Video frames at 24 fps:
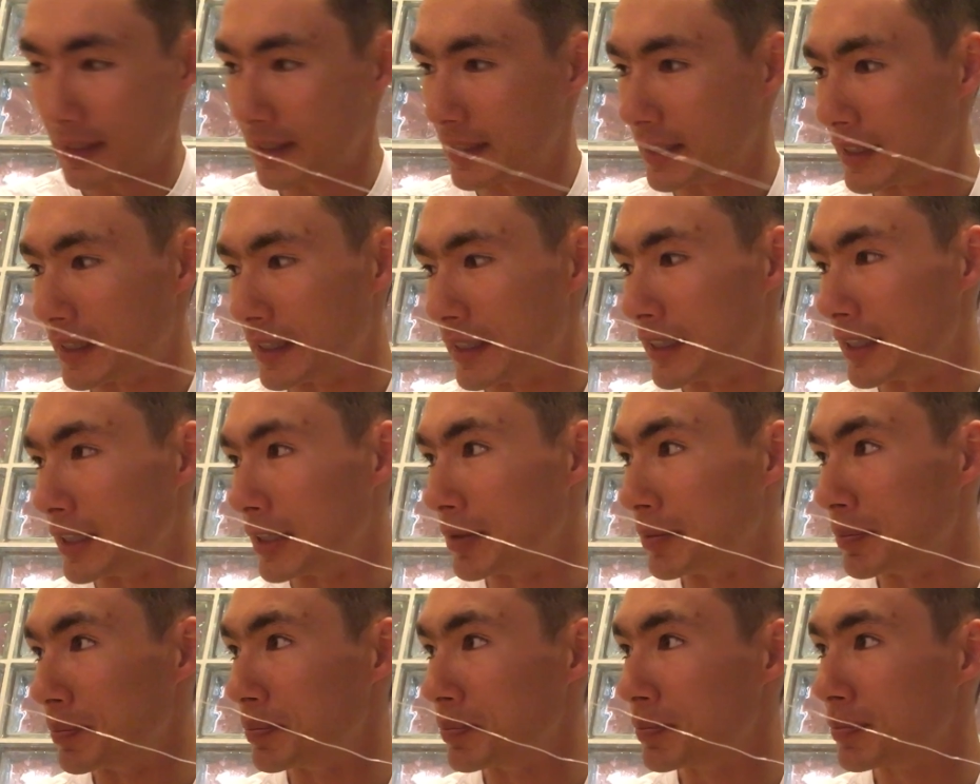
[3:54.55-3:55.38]

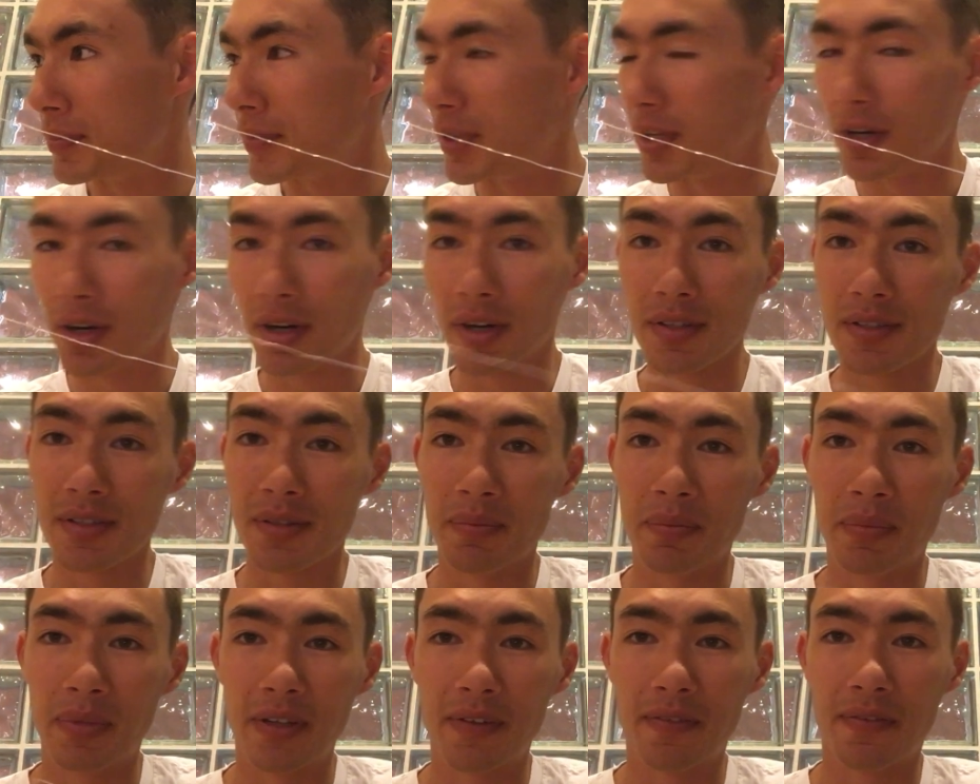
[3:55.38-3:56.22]
Um, there are
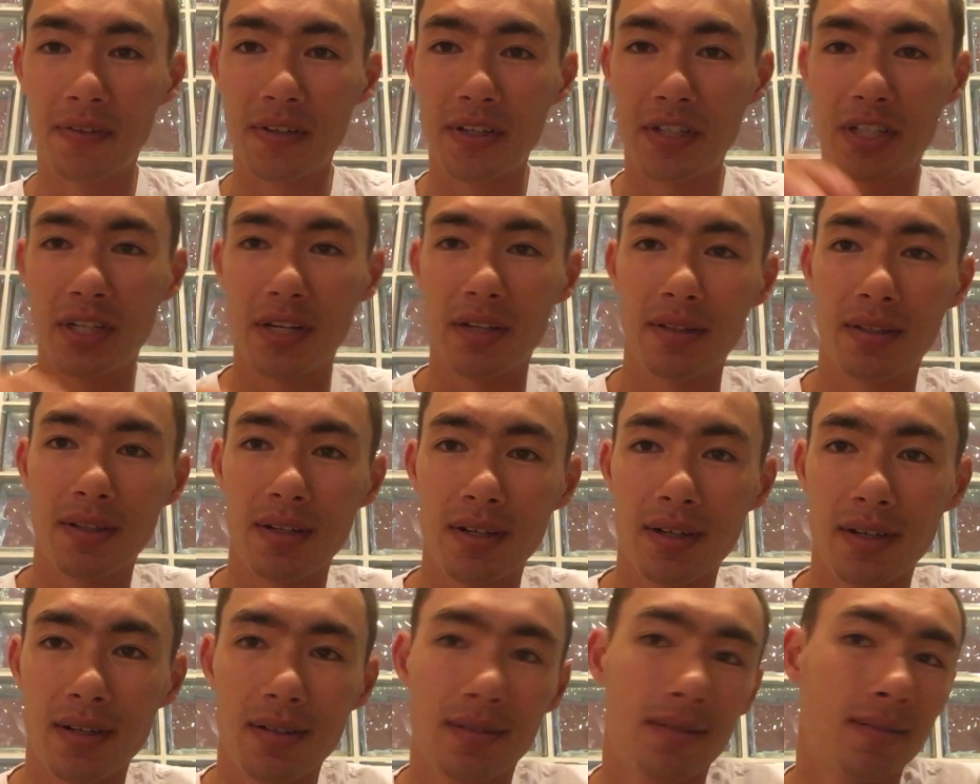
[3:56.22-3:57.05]
some big fish out
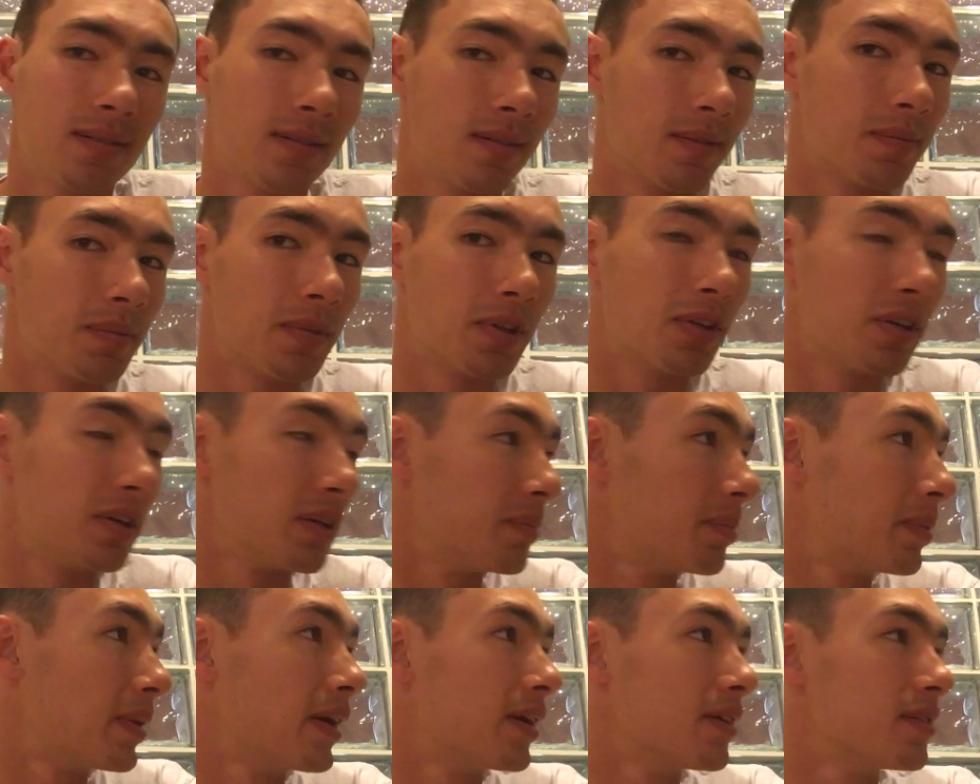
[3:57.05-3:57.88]
there, 30
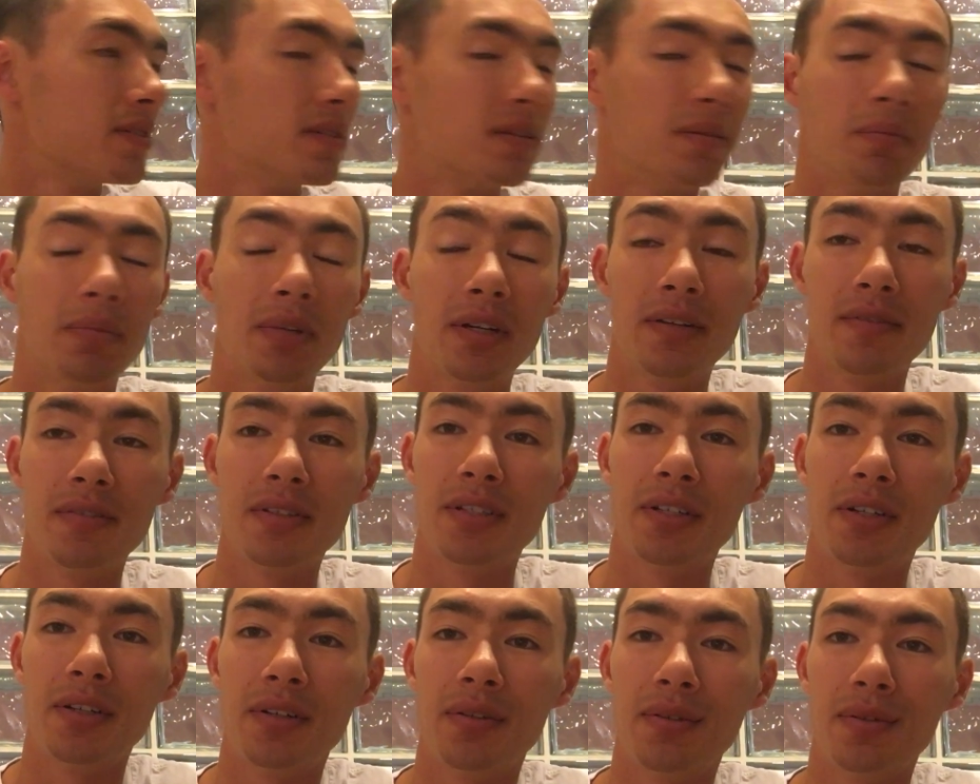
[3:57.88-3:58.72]
pounds and above,
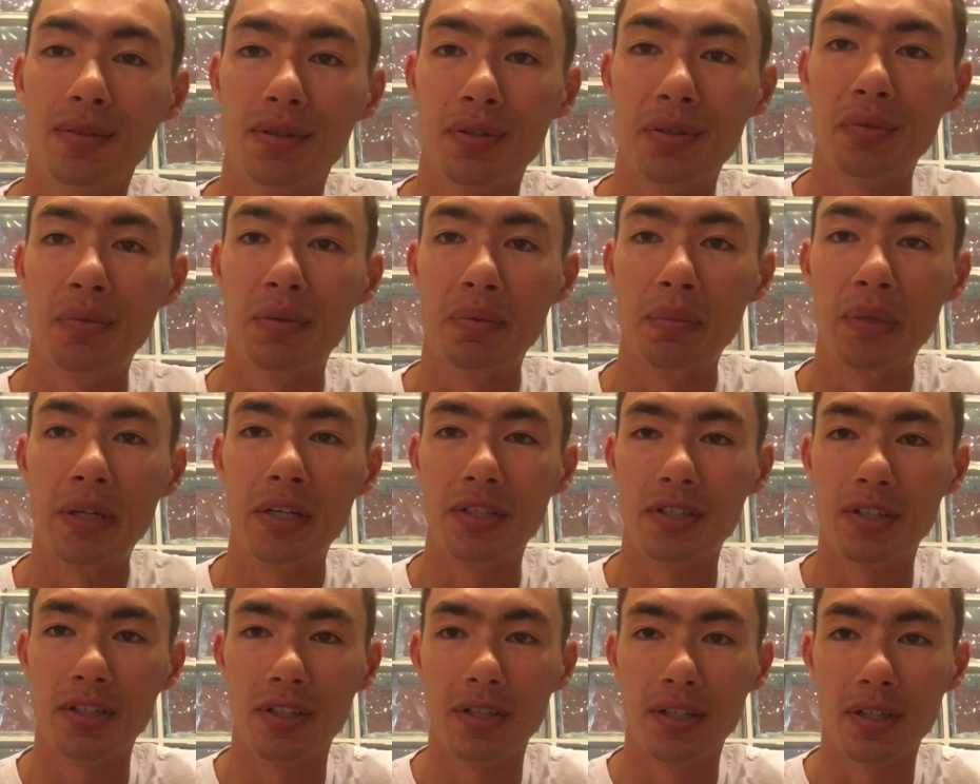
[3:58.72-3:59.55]
so you want to make
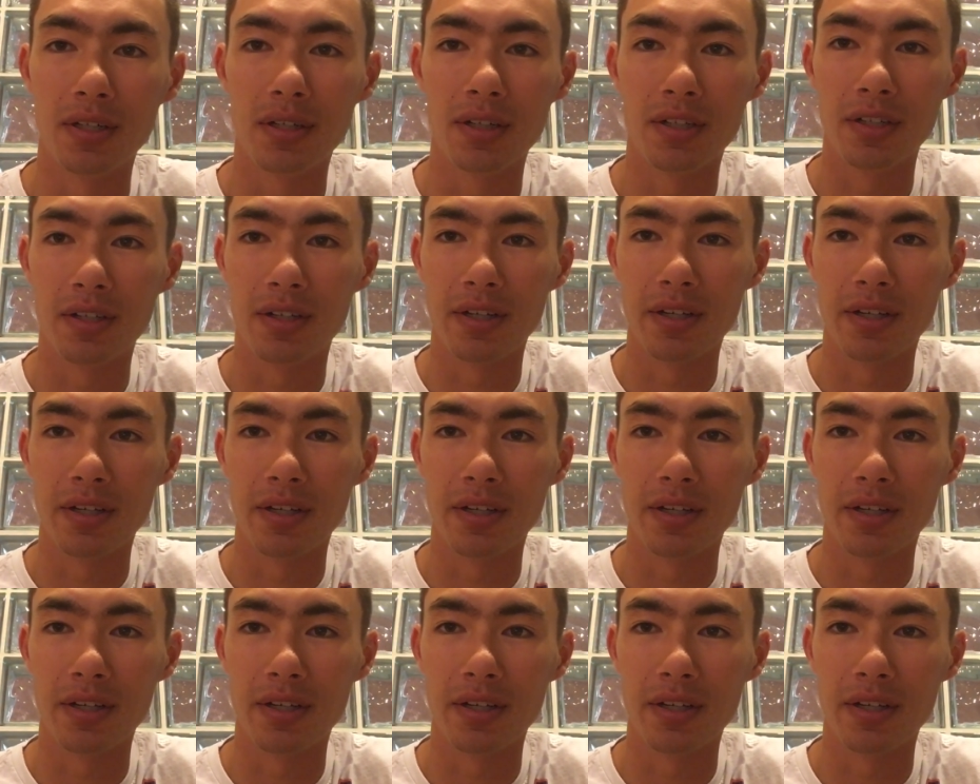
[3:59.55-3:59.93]
sure your, your